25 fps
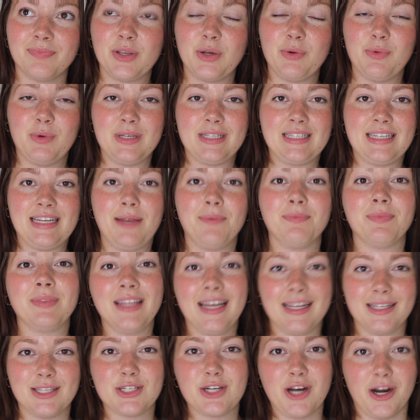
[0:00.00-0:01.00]
We'll see.
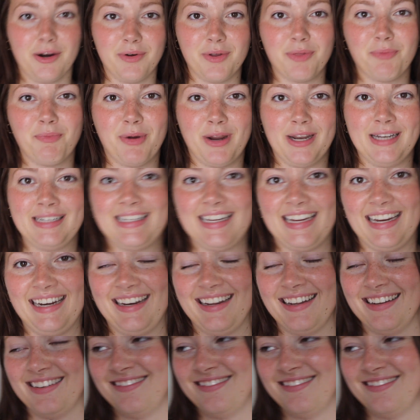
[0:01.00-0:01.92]
Let's start with printing.